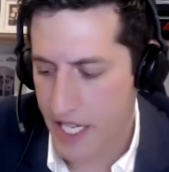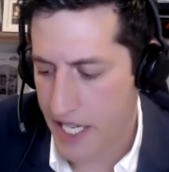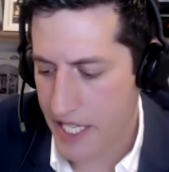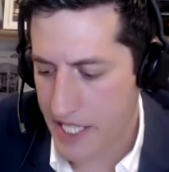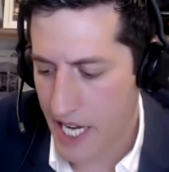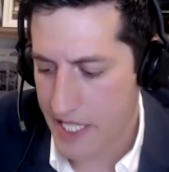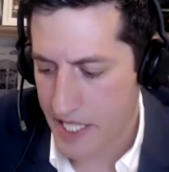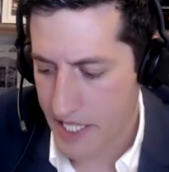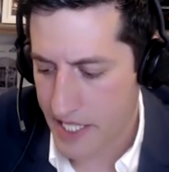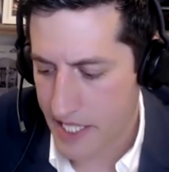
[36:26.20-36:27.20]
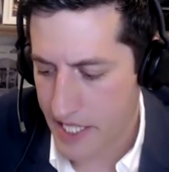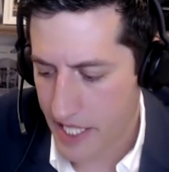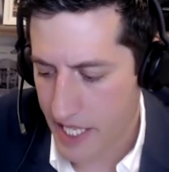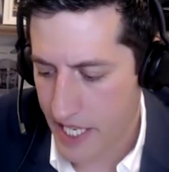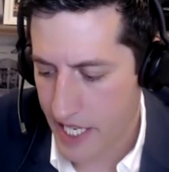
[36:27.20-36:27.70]
it doesn't,
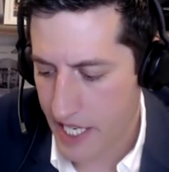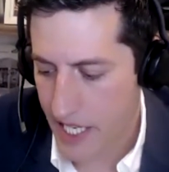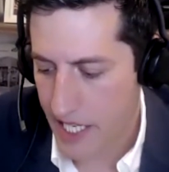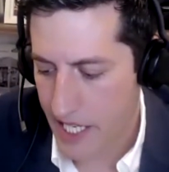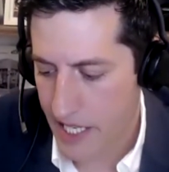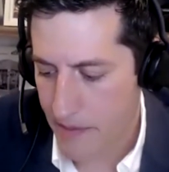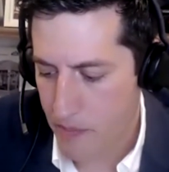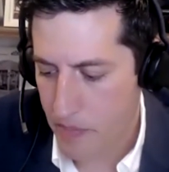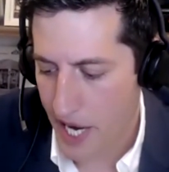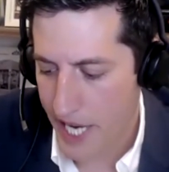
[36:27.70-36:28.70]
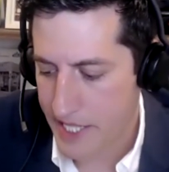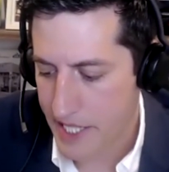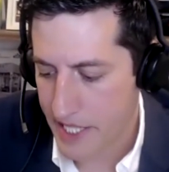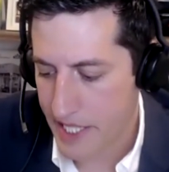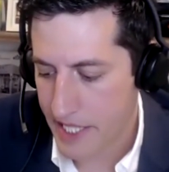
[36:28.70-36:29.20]

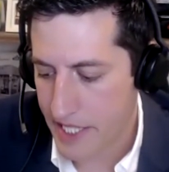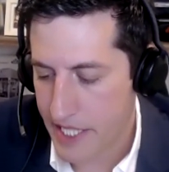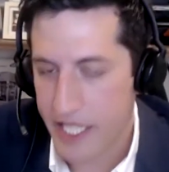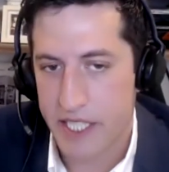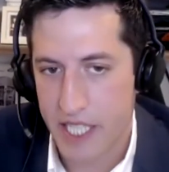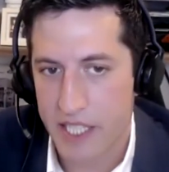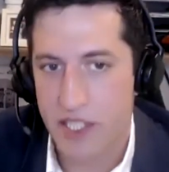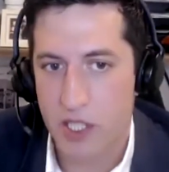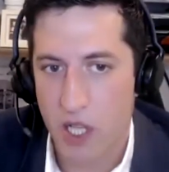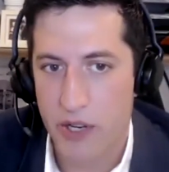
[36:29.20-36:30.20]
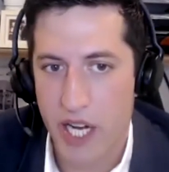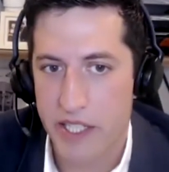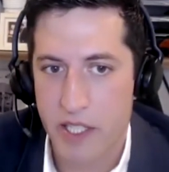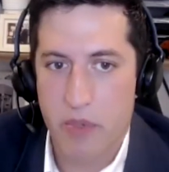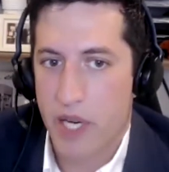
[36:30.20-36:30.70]
but it does slow down
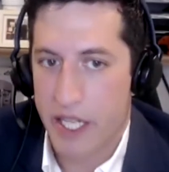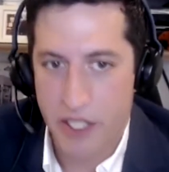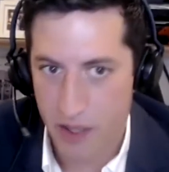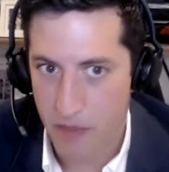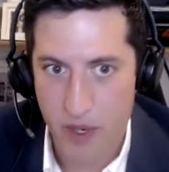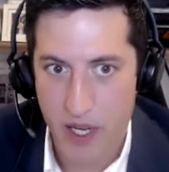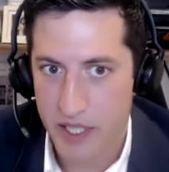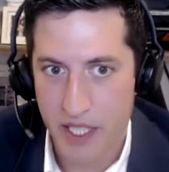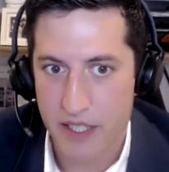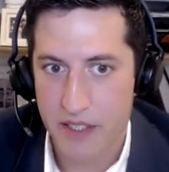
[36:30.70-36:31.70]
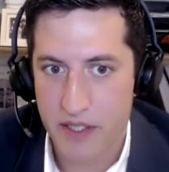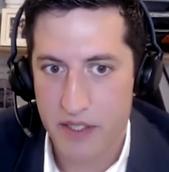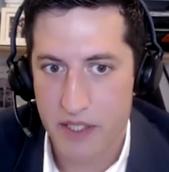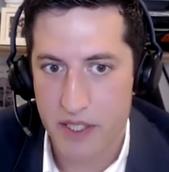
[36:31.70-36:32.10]
your production process. So